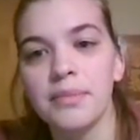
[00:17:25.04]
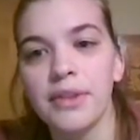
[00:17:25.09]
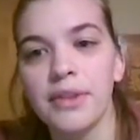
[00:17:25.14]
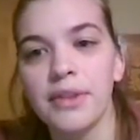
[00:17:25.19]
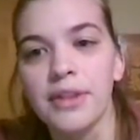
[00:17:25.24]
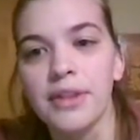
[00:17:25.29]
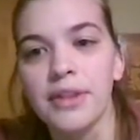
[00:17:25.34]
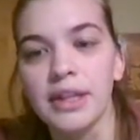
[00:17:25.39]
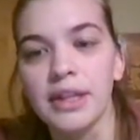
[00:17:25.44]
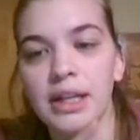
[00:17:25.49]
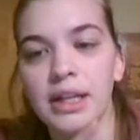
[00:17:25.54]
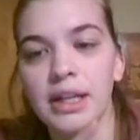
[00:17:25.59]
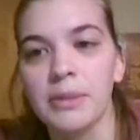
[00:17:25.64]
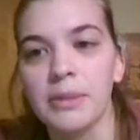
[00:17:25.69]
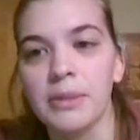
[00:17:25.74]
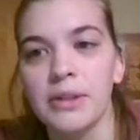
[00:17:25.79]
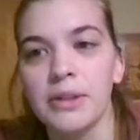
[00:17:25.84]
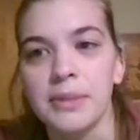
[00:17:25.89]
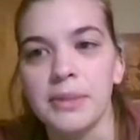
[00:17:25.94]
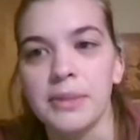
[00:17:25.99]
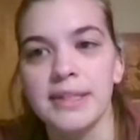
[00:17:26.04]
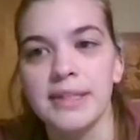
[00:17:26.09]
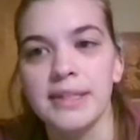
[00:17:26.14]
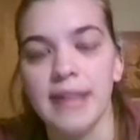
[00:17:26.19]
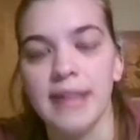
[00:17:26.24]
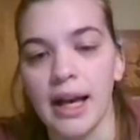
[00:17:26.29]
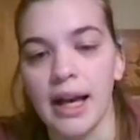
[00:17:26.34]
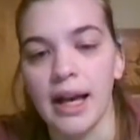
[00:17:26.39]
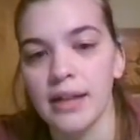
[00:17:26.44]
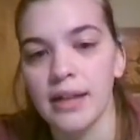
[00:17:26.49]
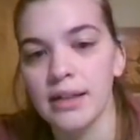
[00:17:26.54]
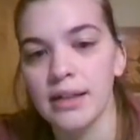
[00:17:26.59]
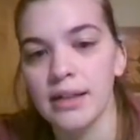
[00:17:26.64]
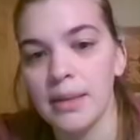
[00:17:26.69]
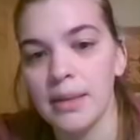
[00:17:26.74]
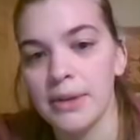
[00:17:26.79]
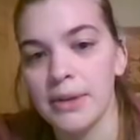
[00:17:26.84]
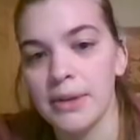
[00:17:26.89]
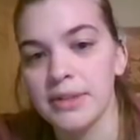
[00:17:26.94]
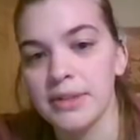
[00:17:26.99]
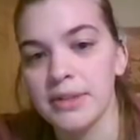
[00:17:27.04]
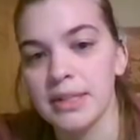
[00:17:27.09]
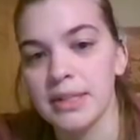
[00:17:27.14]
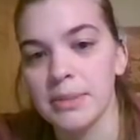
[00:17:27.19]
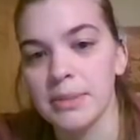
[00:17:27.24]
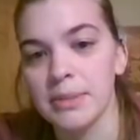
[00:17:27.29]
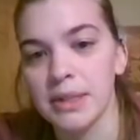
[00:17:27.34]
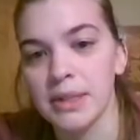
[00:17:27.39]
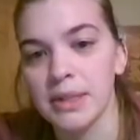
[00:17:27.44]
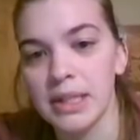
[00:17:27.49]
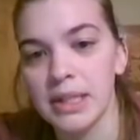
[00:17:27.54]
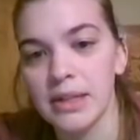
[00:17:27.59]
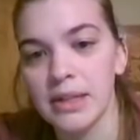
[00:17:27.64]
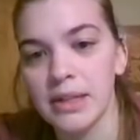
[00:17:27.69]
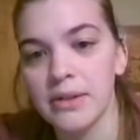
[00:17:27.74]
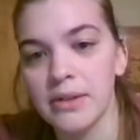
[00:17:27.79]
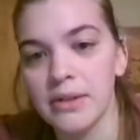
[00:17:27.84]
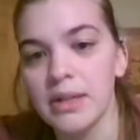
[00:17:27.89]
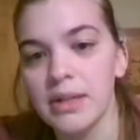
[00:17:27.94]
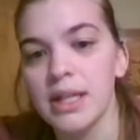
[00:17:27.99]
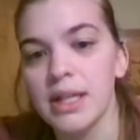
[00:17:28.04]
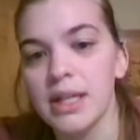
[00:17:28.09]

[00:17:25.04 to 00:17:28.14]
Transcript: thing that I'm a little bit sad about this ability though